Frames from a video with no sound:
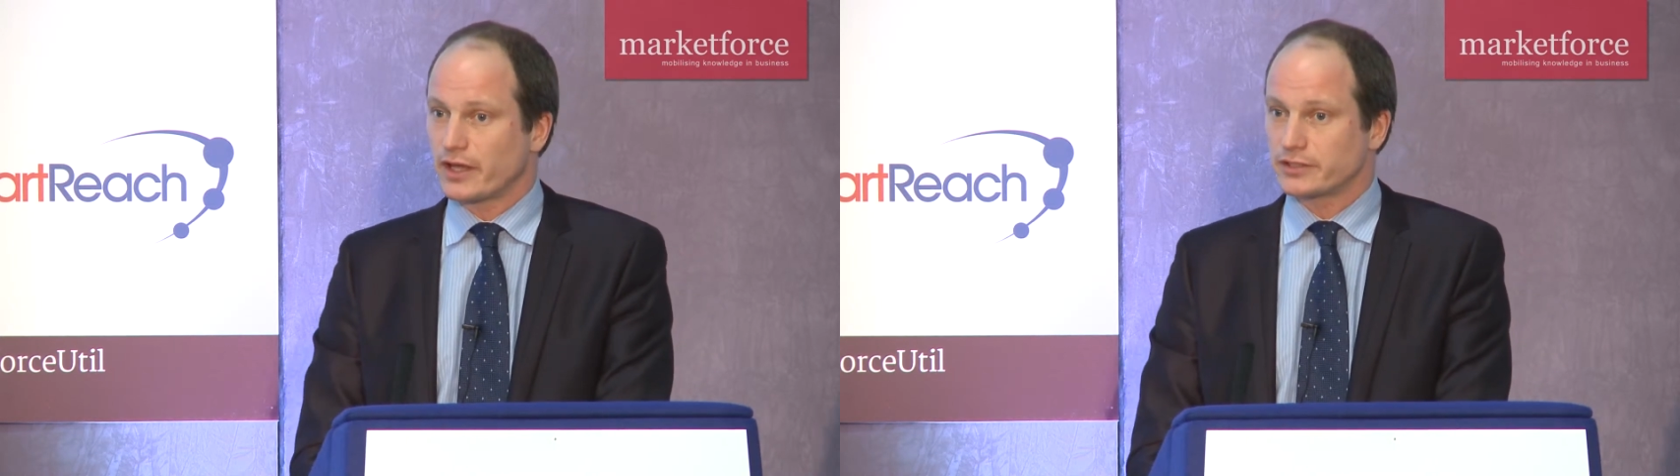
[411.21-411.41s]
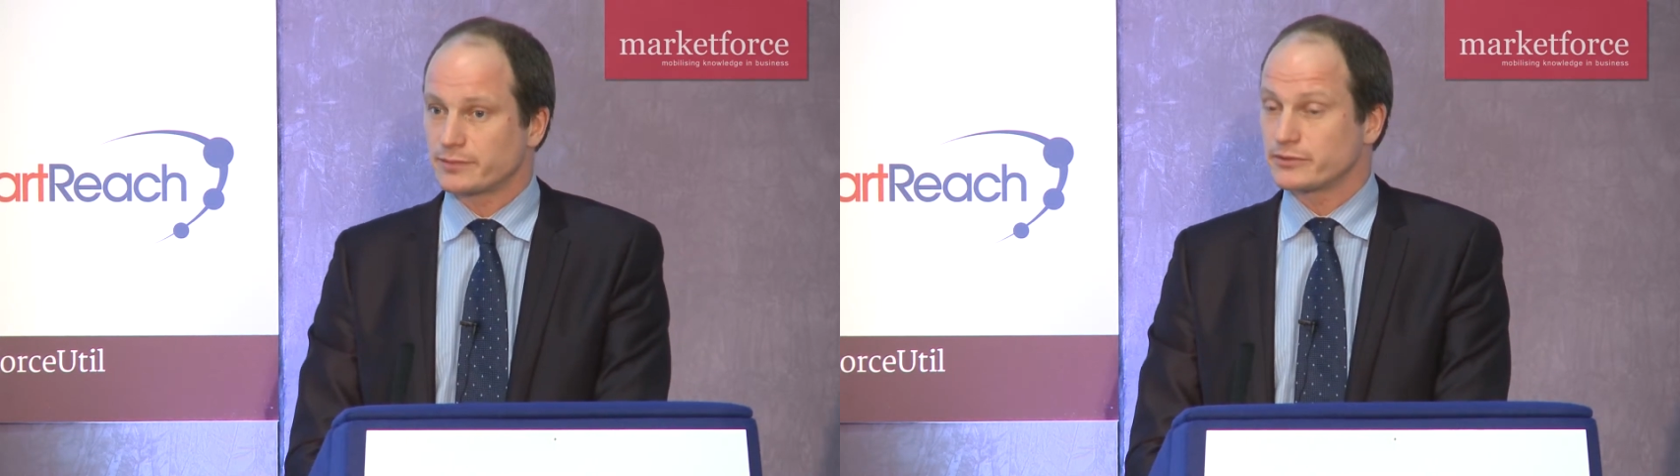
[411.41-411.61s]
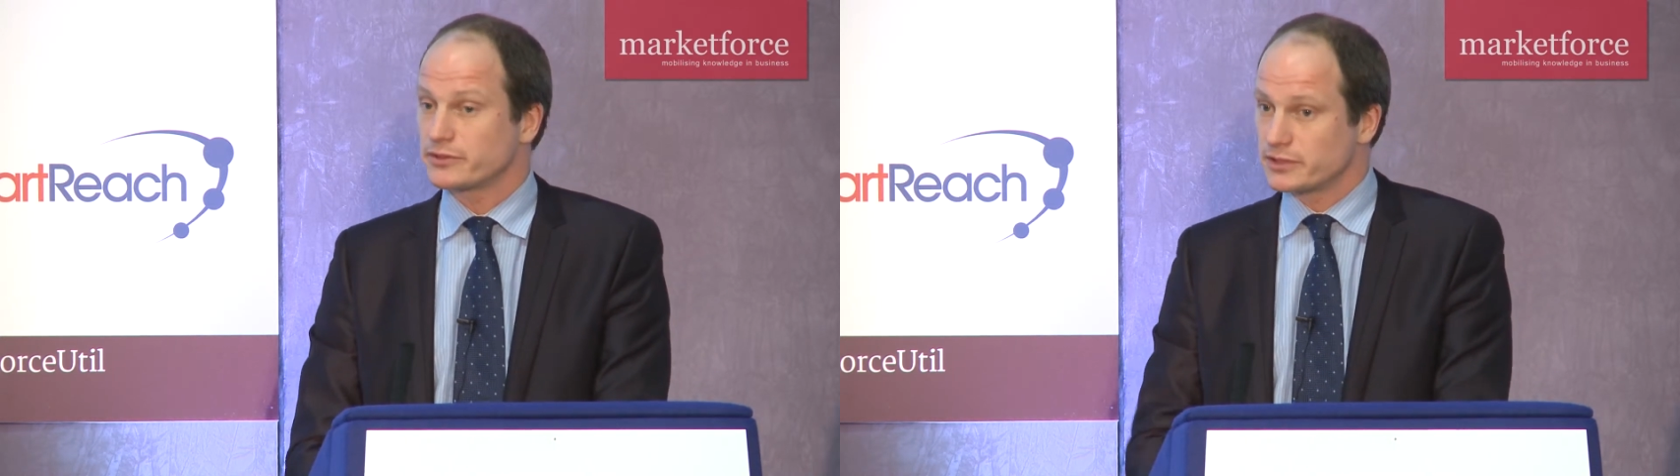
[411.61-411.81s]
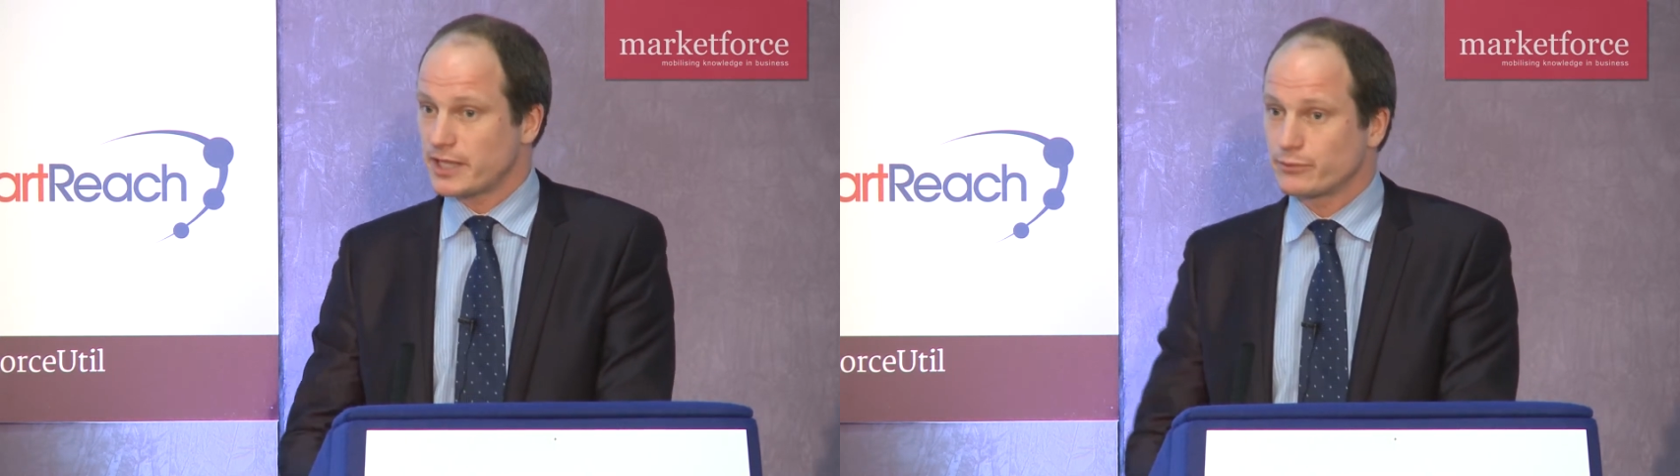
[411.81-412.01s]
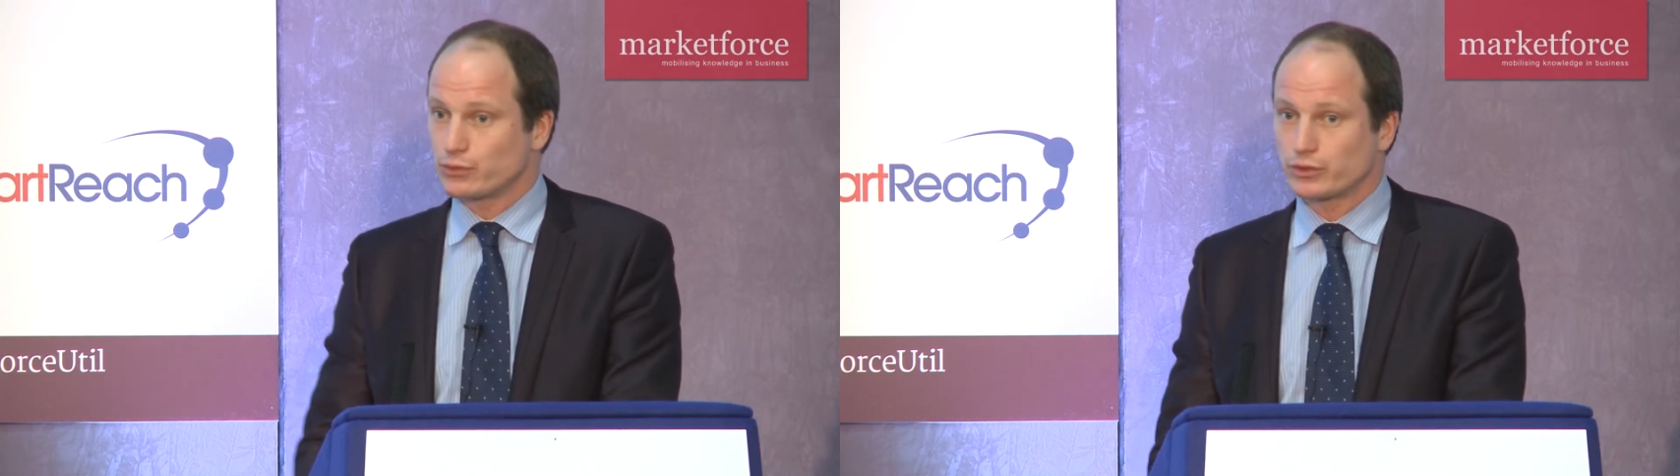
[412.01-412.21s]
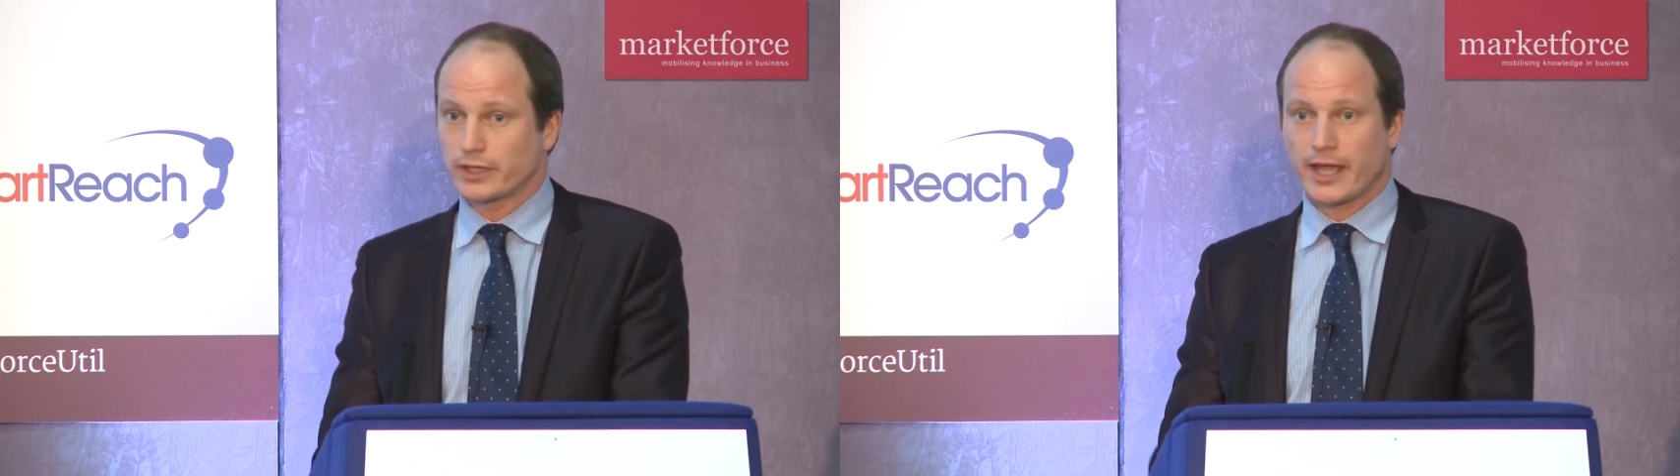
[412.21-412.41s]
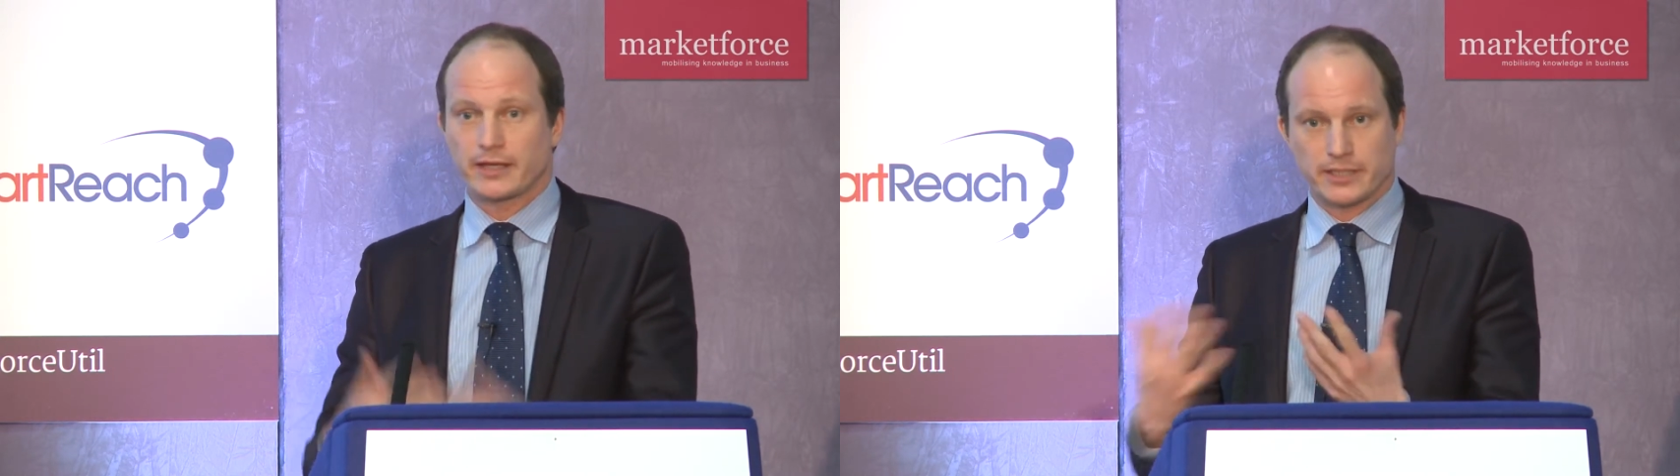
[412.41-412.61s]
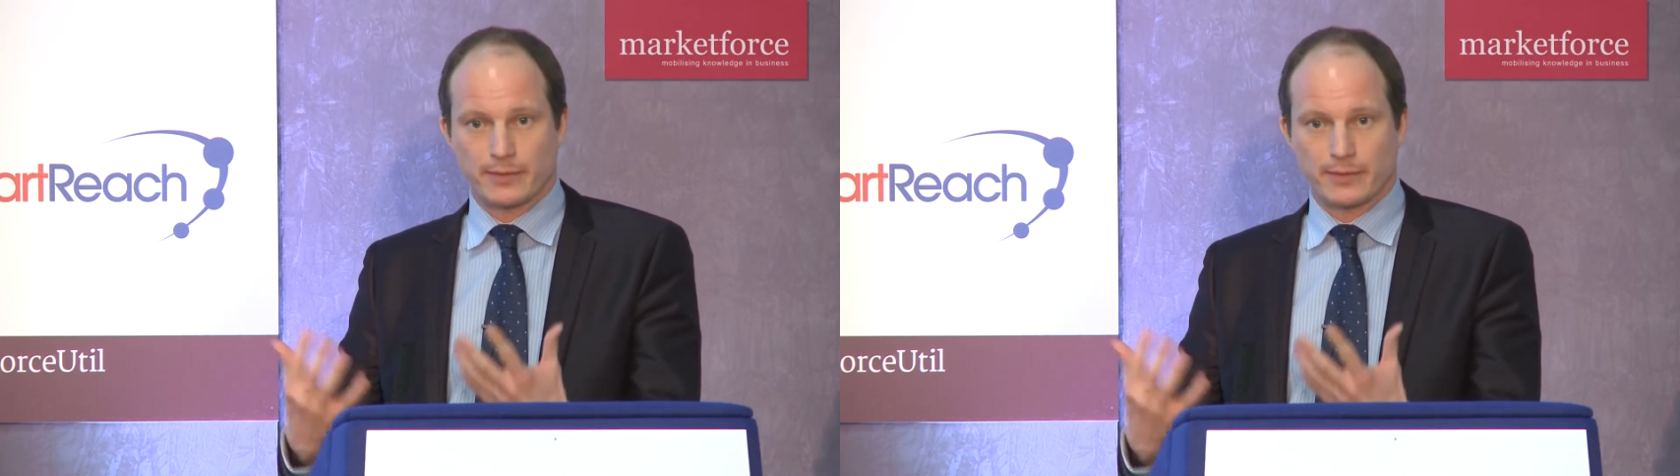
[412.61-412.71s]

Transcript: customers than Thames Water can.